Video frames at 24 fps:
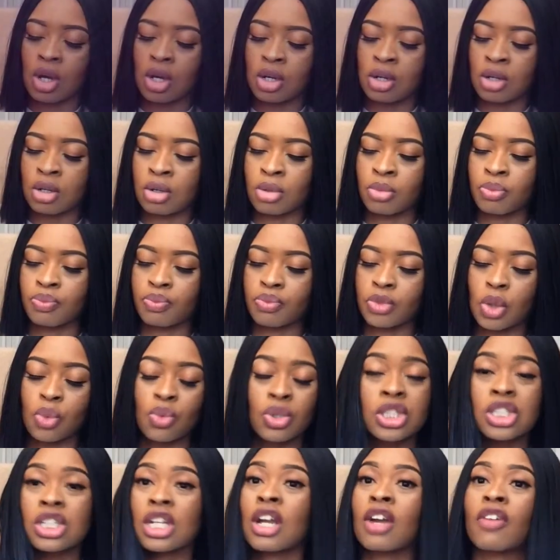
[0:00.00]
um,
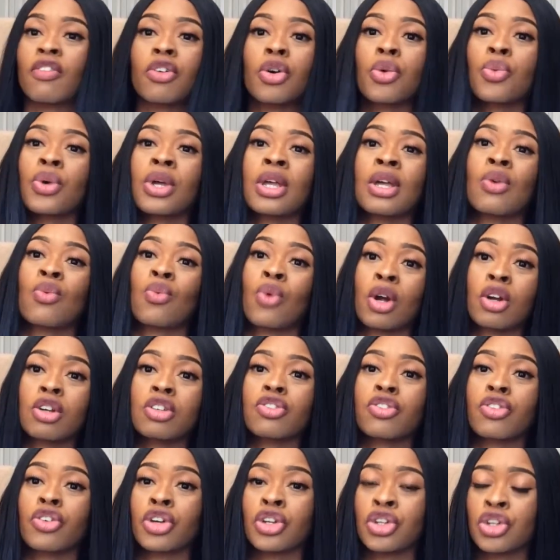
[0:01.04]
whichever wig
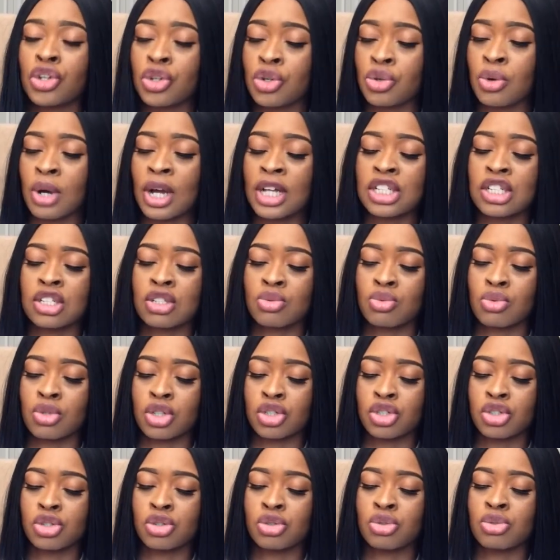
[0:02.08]
works for you, I just
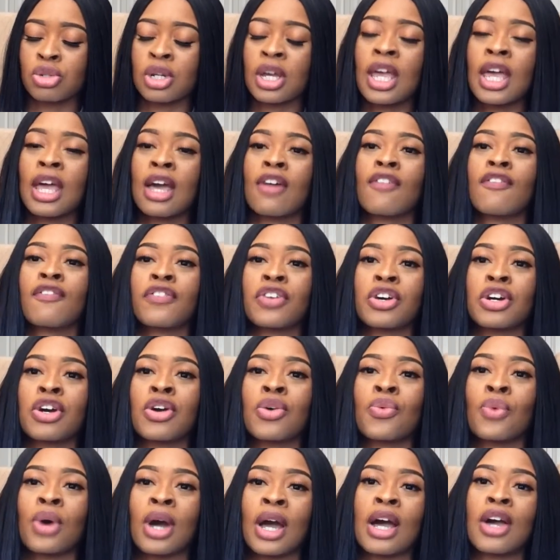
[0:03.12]
want you to have
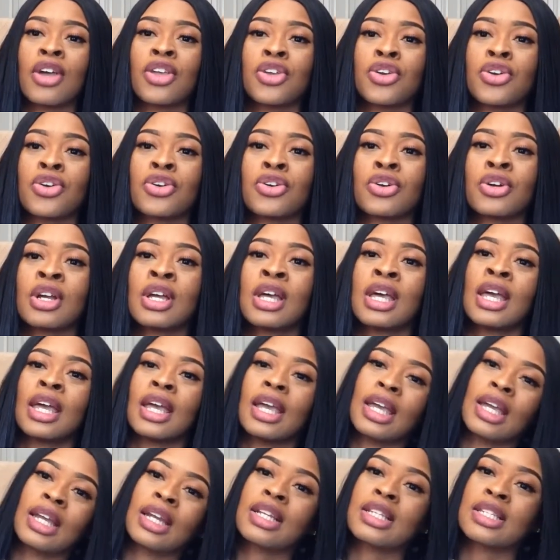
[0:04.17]
fun while you're
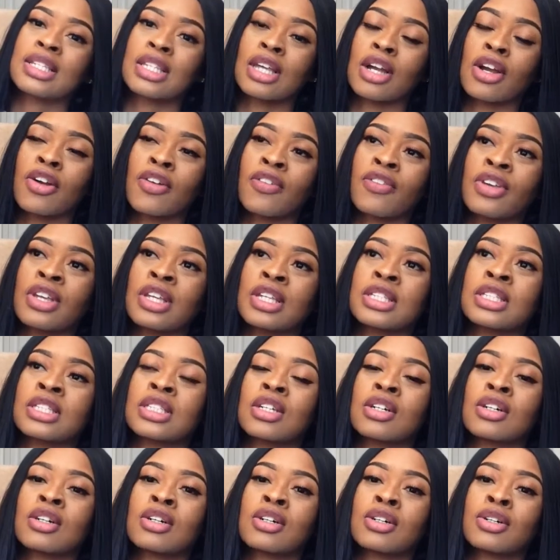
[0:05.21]
in the service.
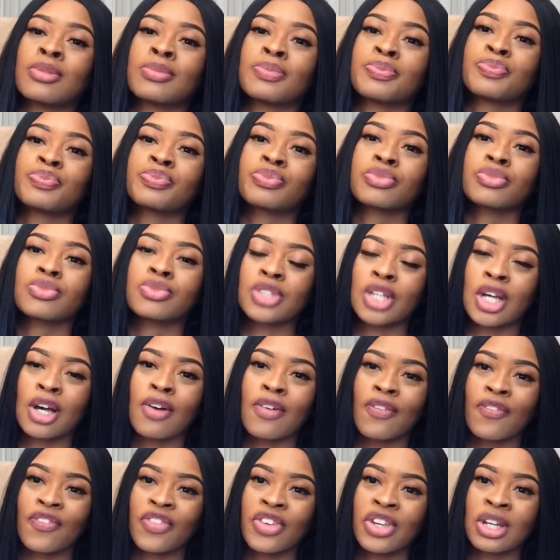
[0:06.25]
Um,
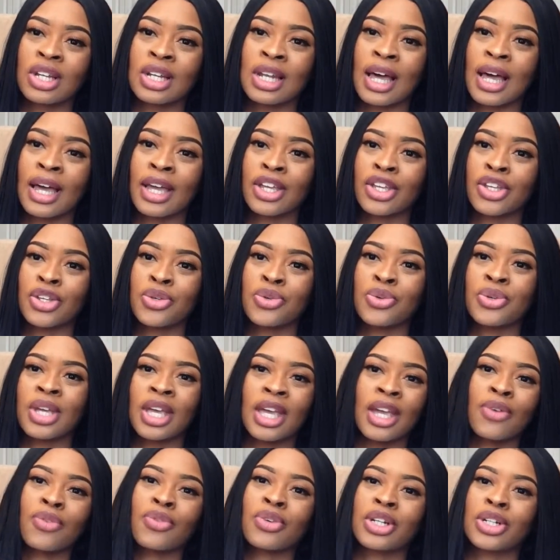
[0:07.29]
don't feel like you
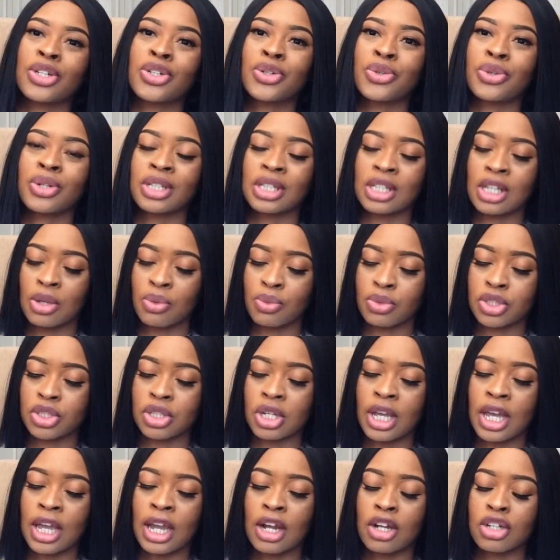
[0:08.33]
can't really do anything with
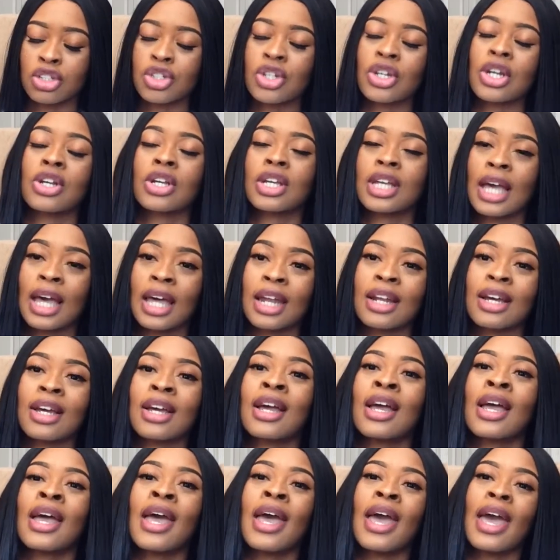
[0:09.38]
your hair. Kind of
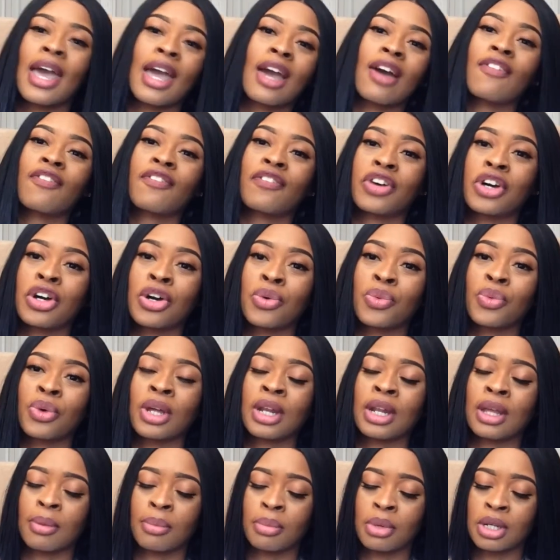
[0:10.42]
have fun
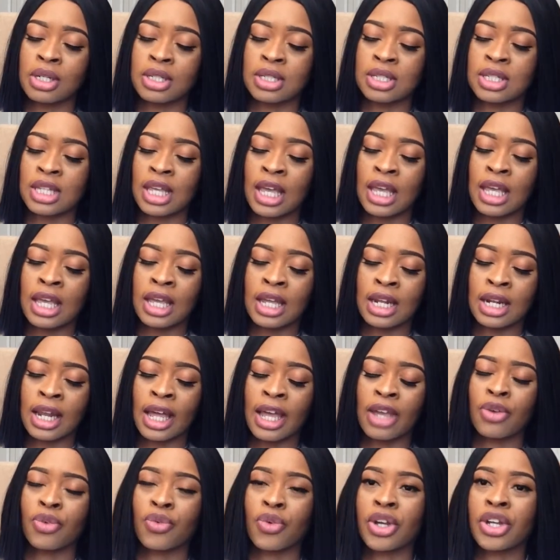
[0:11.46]
with it, but stay in
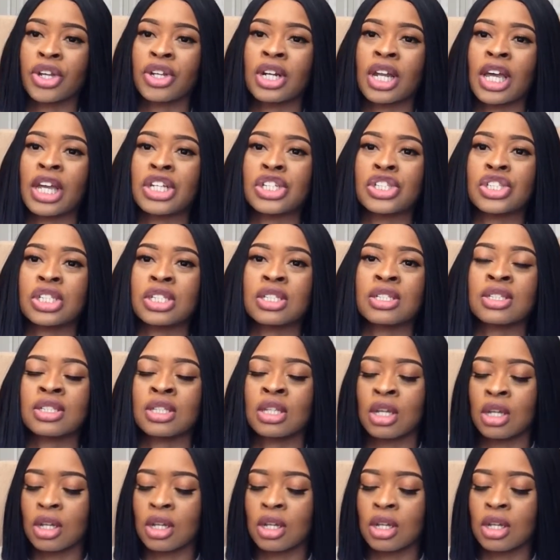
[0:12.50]
like regulations.